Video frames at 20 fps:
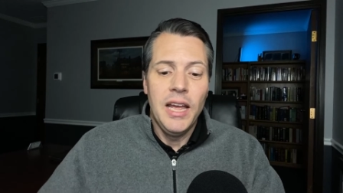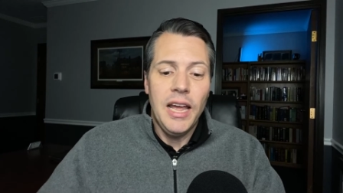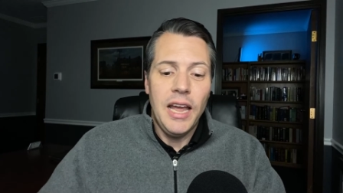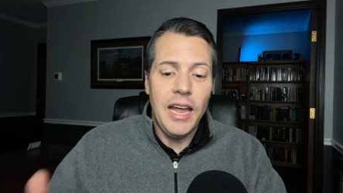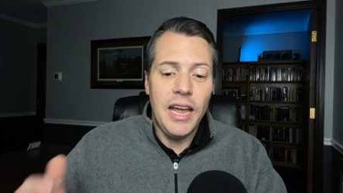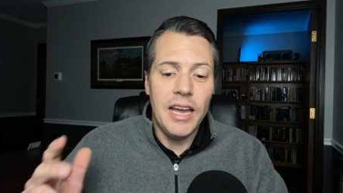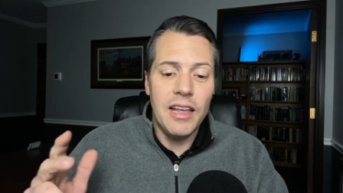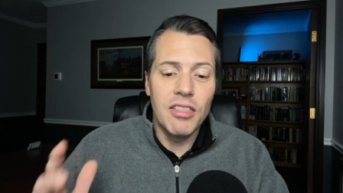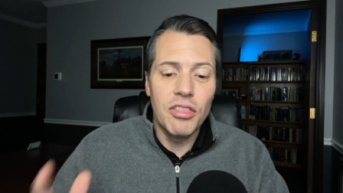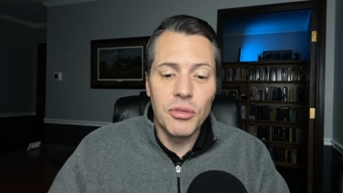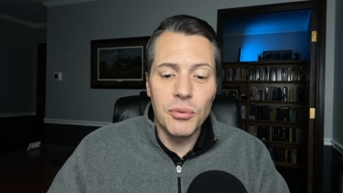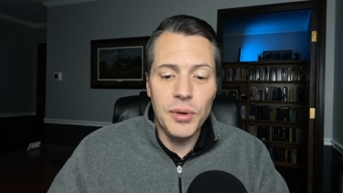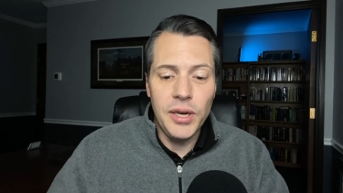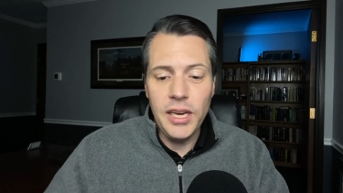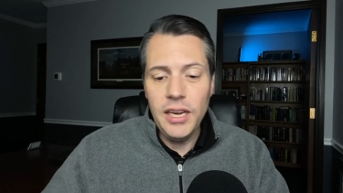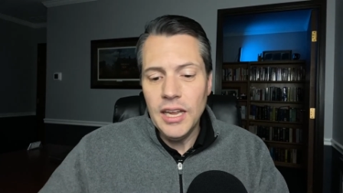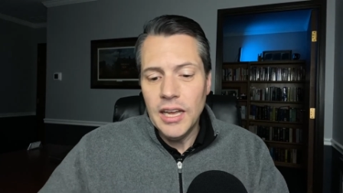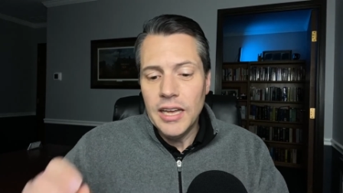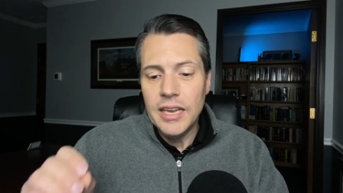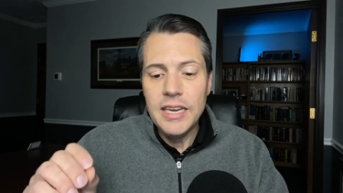And
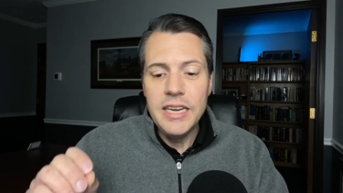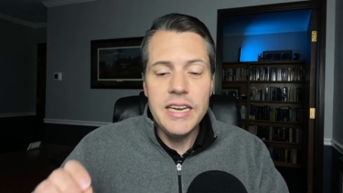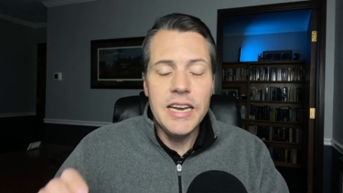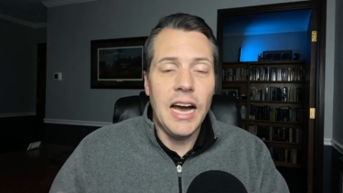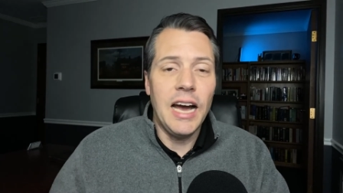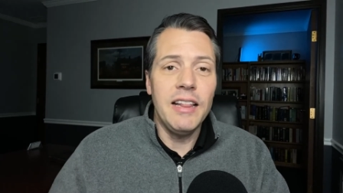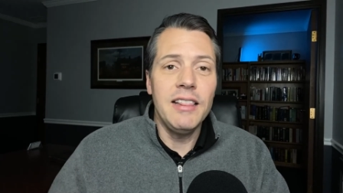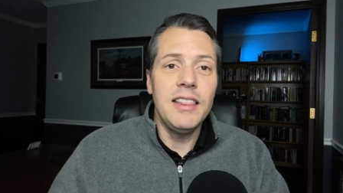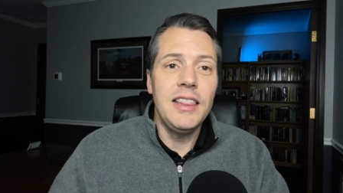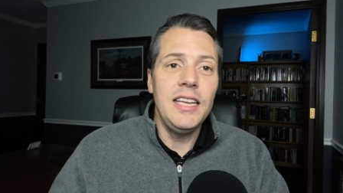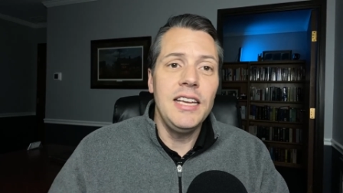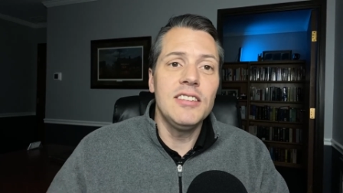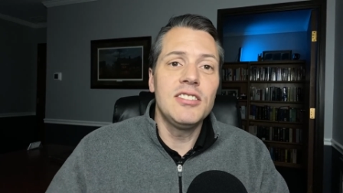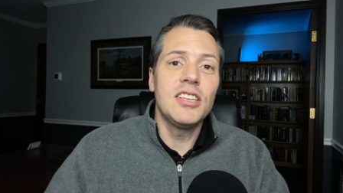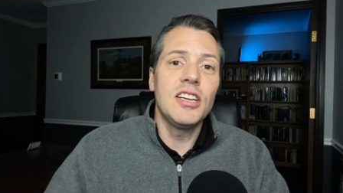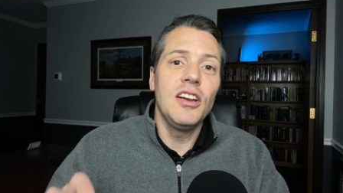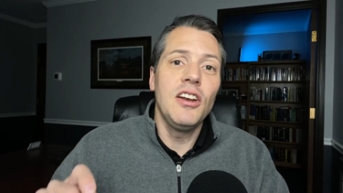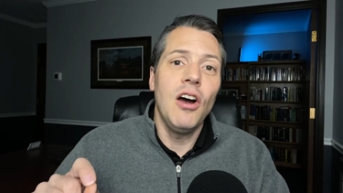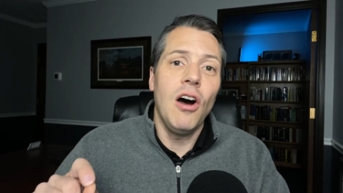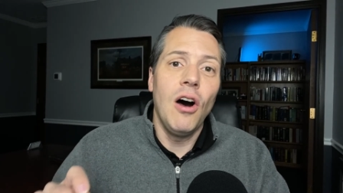3, non-theists
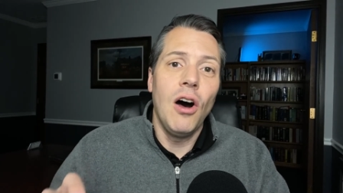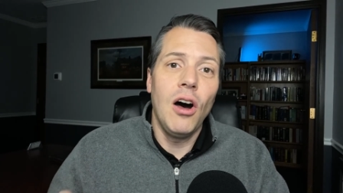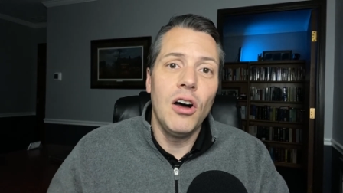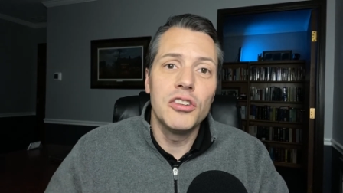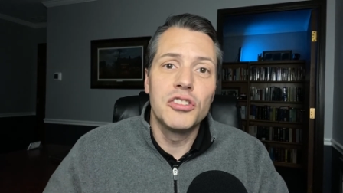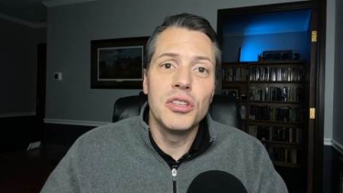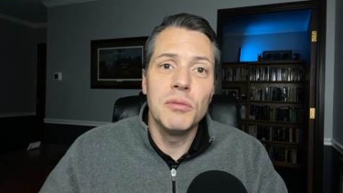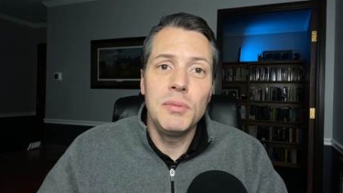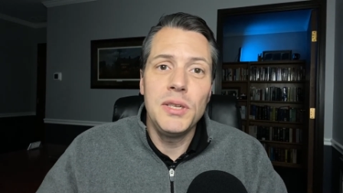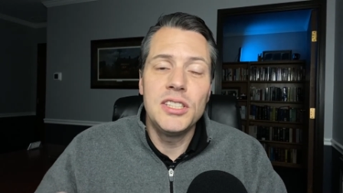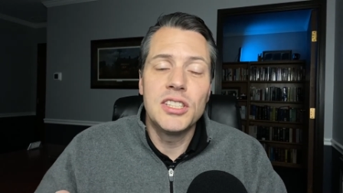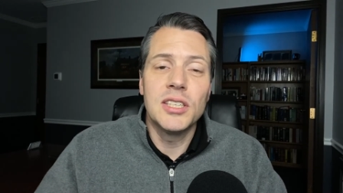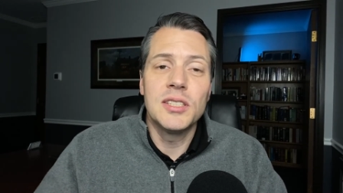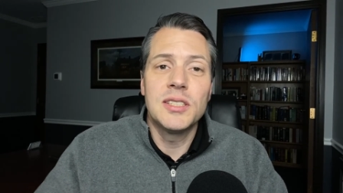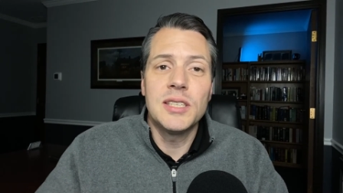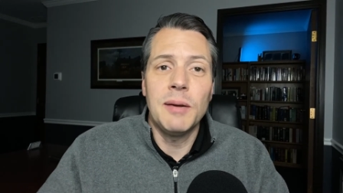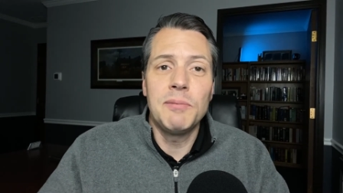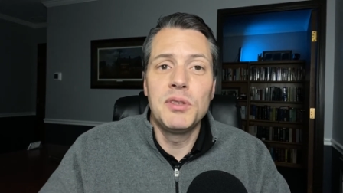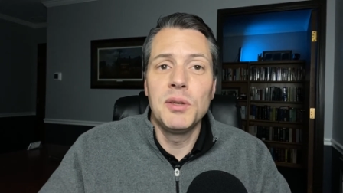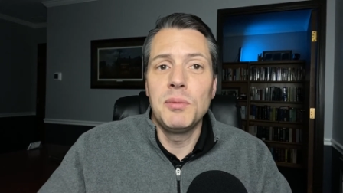can also be
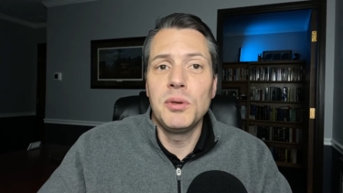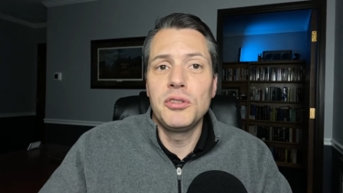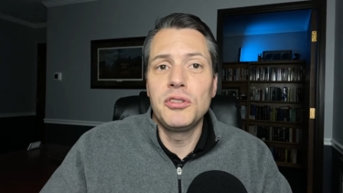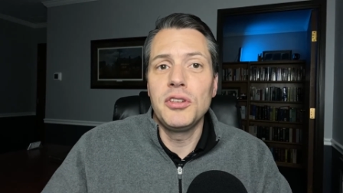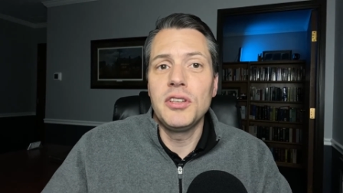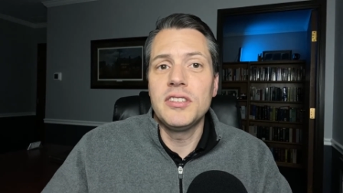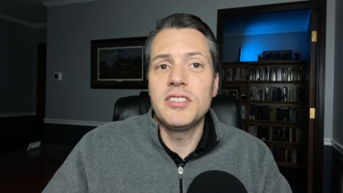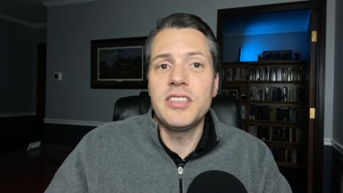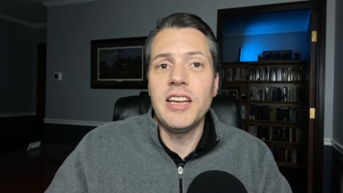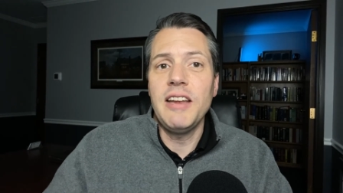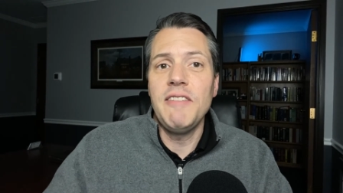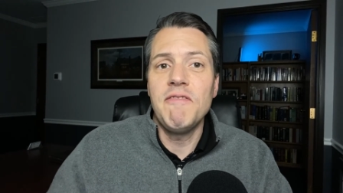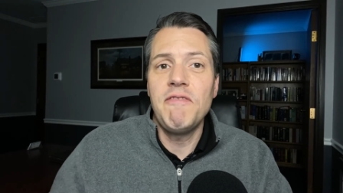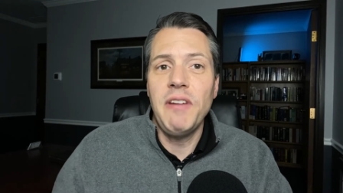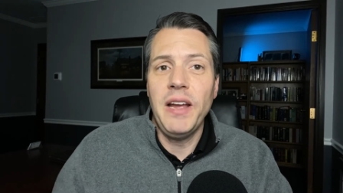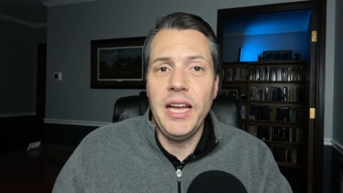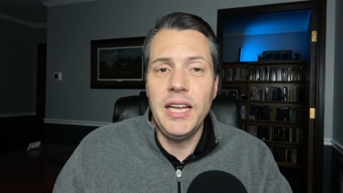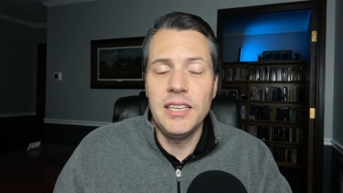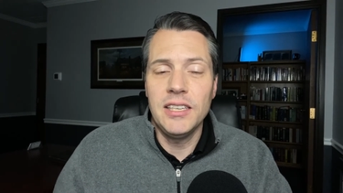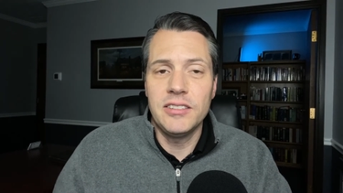susceptible to the same
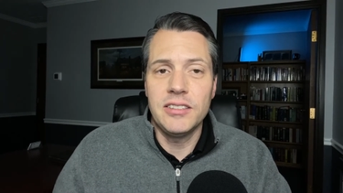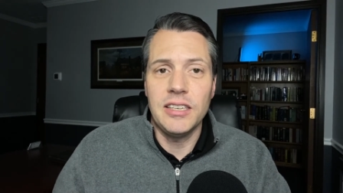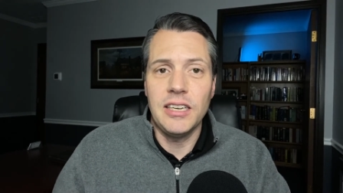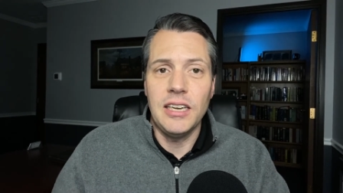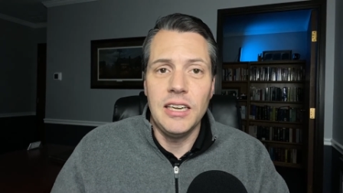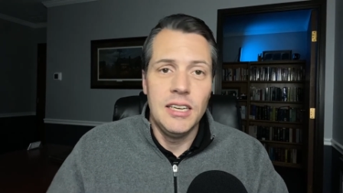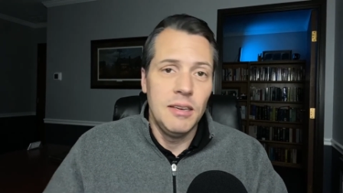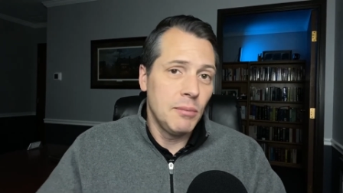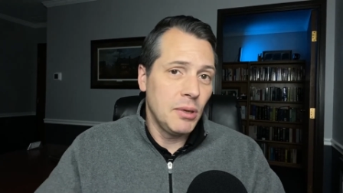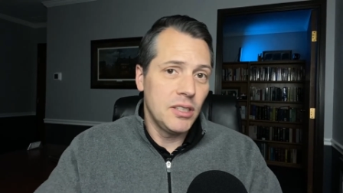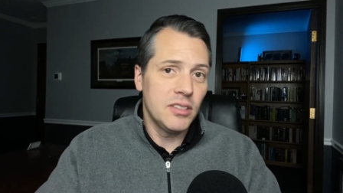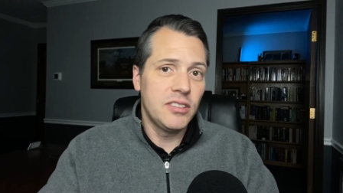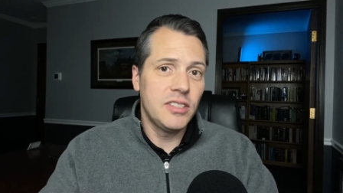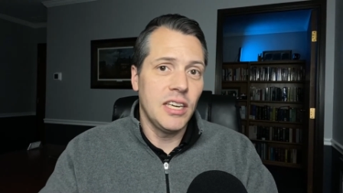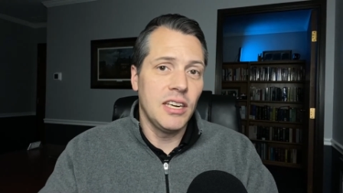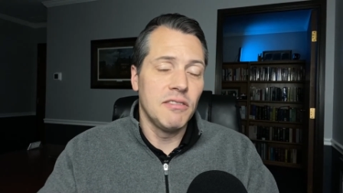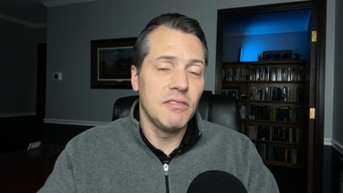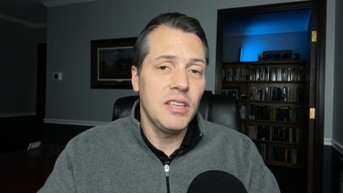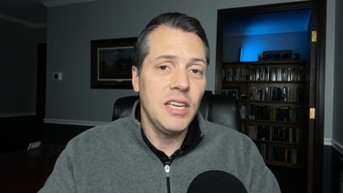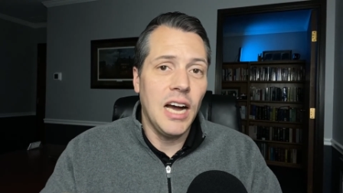fallacy, but
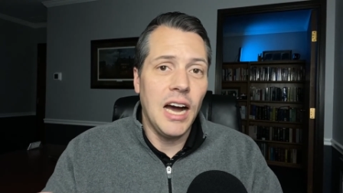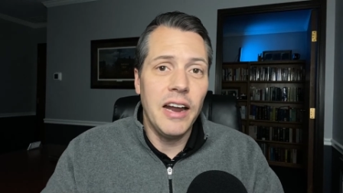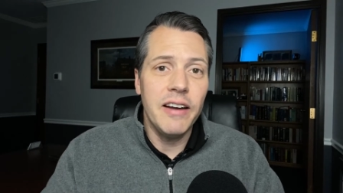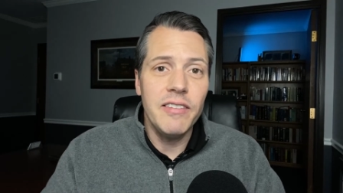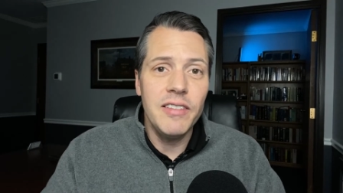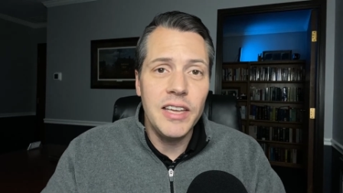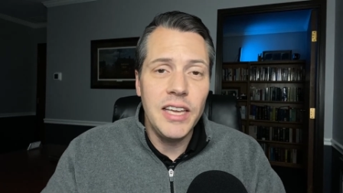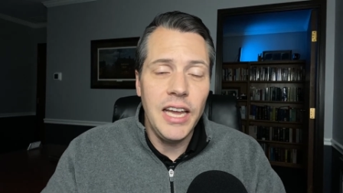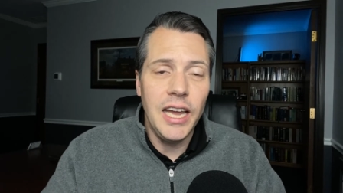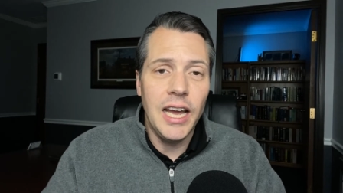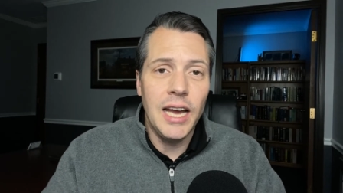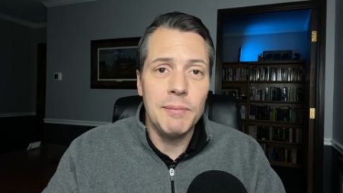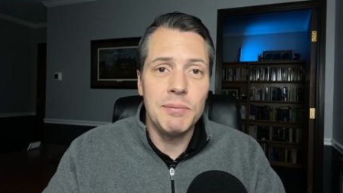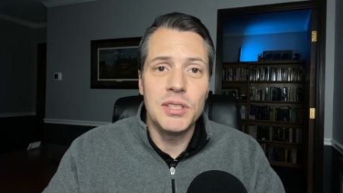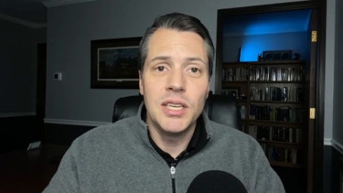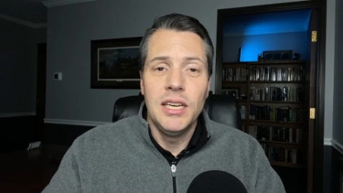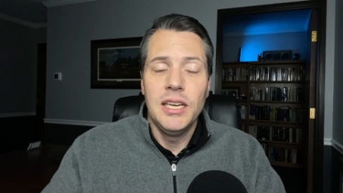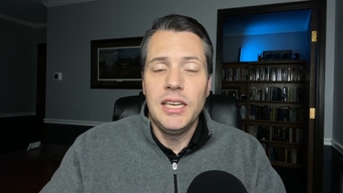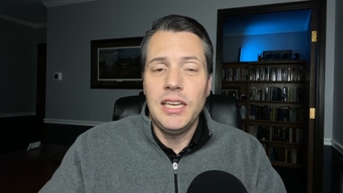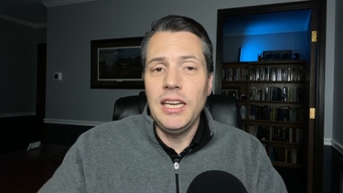instead of God of the gaps,